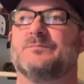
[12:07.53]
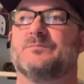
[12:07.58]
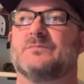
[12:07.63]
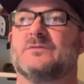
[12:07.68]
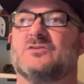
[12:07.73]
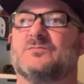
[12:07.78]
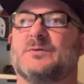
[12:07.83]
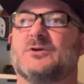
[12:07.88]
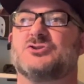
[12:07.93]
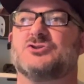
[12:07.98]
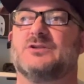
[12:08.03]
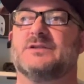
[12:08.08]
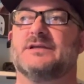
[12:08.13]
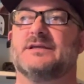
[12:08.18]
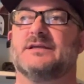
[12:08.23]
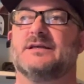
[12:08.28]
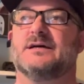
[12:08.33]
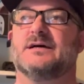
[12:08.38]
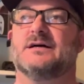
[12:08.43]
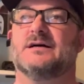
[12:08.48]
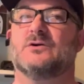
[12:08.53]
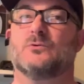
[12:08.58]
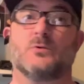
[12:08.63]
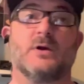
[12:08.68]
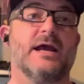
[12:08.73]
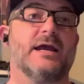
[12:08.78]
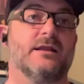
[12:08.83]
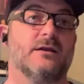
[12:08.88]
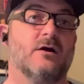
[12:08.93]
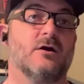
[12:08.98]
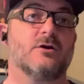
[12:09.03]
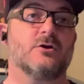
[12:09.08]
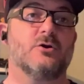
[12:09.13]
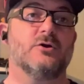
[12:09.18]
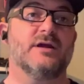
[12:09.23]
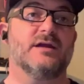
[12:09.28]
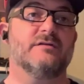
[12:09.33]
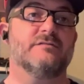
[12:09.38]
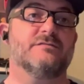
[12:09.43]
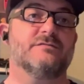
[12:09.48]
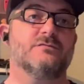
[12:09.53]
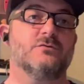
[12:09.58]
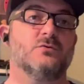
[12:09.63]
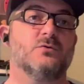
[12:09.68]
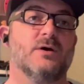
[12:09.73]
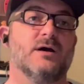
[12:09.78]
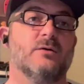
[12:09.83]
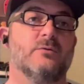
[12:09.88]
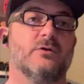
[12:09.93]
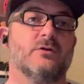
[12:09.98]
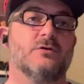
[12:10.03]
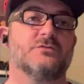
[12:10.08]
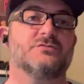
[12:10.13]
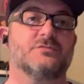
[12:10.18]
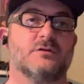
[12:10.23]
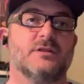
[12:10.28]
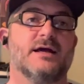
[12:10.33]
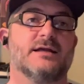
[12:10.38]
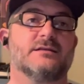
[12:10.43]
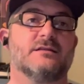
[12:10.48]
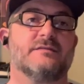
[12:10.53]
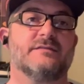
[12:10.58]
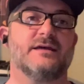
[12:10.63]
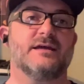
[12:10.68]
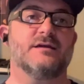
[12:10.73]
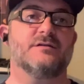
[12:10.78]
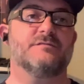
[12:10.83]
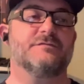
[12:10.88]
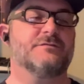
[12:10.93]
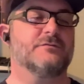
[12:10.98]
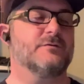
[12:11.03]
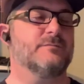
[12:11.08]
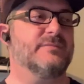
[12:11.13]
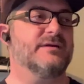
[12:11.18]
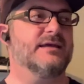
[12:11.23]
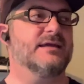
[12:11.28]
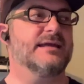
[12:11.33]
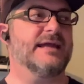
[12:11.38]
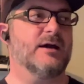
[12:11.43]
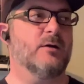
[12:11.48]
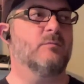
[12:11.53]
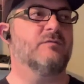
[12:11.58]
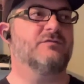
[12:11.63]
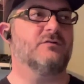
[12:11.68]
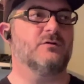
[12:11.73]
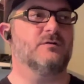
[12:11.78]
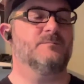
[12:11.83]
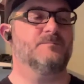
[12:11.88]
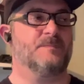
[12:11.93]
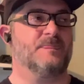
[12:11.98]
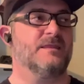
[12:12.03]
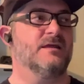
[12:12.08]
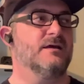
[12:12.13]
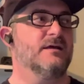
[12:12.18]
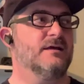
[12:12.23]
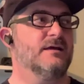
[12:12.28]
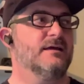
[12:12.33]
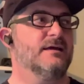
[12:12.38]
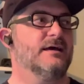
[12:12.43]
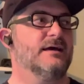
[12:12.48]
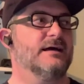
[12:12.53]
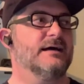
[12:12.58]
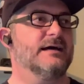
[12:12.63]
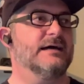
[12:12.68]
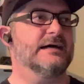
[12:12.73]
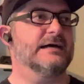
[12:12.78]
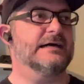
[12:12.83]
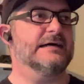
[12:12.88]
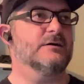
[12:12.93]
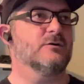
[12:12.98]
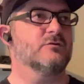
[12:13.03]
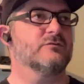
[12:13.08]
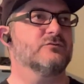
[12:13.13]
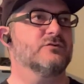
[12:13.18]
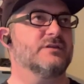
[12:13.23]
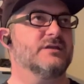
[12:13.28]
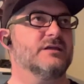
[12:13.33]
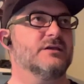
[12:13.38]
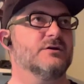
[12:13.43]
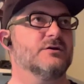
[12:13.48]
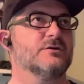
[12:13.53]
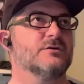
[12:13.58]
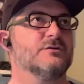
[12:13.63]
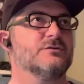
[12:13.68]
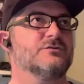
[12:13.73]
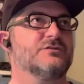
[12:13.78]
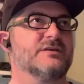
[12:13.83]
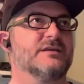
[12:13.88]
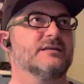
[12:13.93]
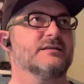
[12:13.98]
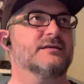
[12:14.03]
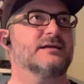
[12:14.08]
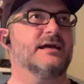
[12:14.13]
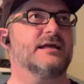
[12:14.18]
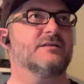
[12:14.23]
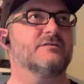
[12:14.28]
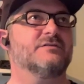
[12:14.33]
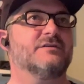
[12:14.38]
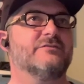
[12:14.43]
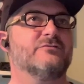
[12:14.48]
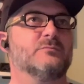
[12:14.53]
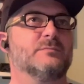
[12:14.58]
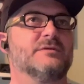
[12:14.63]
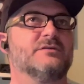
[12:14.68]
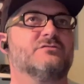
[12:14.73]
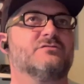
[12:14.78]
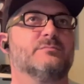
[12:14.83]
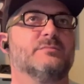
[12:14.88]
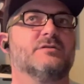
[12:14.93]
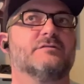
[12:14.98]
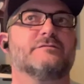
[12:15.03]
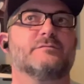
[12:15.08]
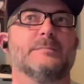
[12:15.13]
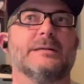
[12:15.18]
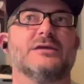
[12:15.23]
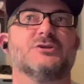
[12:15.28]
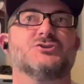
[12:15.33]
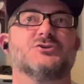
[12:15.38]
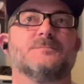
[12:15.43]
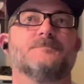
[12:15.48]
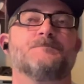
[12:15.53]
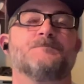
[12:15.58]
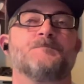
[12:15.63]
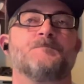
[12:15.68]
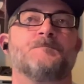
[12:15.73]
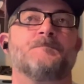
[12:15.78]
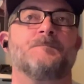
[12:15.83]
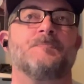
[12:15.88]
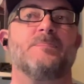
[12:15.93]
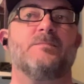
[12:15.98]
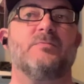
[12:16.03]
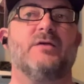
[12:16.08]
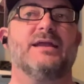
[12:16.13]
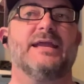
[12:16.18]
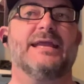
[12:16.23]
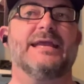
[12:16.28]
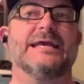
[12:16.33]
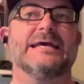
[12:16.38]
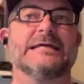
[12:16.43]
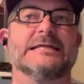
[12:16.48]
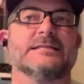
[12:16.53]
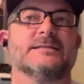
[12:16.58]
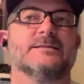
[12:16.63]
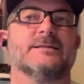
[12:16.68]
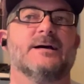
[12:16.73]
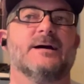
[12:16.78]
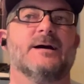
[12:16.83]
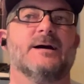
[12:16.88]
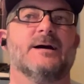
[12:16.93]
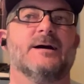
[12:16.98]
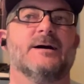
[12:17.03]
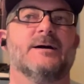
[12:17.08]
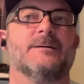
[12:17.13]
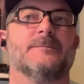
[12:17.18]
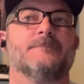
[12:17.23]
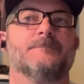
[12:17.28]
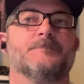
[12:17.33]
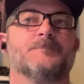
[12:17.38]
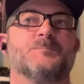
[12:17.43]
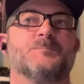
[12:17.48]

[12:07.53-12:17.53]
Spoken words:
especially Ryan Hargrave, who I would also like to thank for being helpful over the years in kind of giving me some information. And I